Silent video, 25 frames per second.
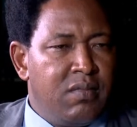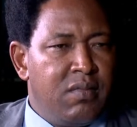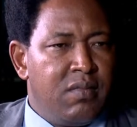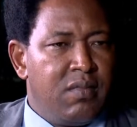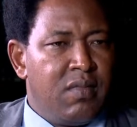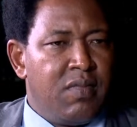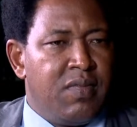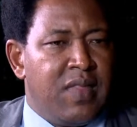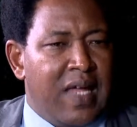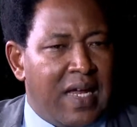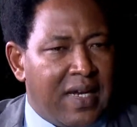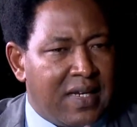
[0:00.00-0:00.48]

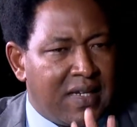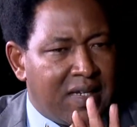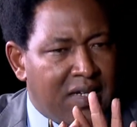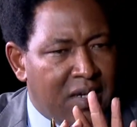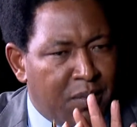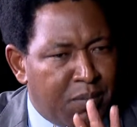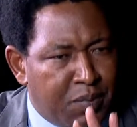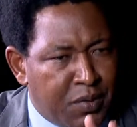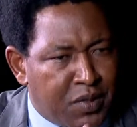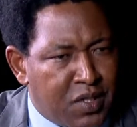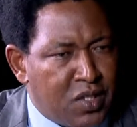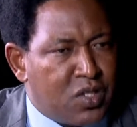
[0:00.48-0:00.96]
That
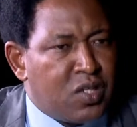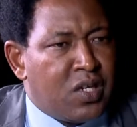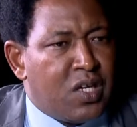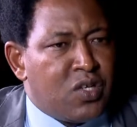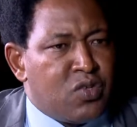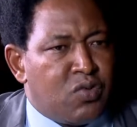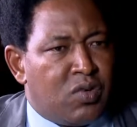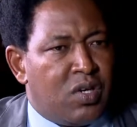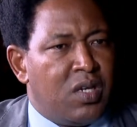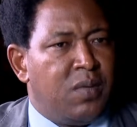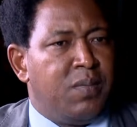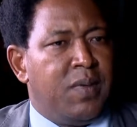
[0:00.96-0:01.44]
computation has
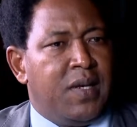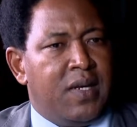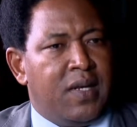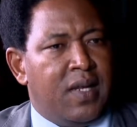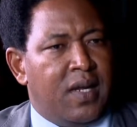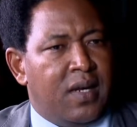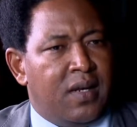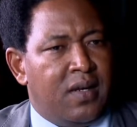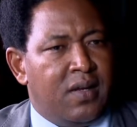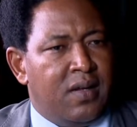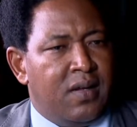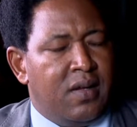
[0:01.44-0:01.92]
already been done.
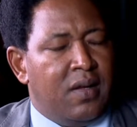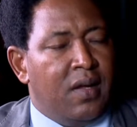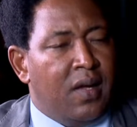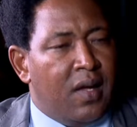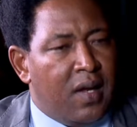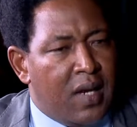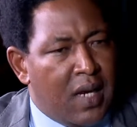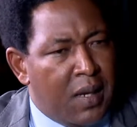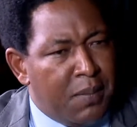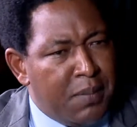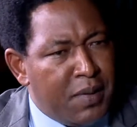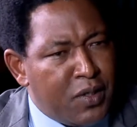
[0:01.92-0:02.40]

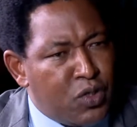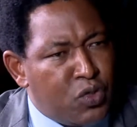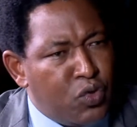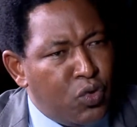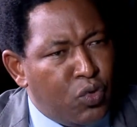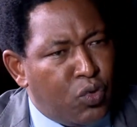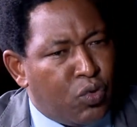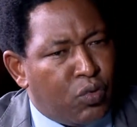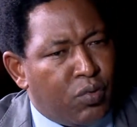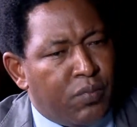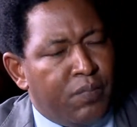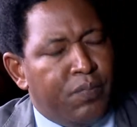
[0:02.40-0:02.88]
Number
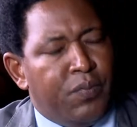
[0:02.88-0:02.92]
2,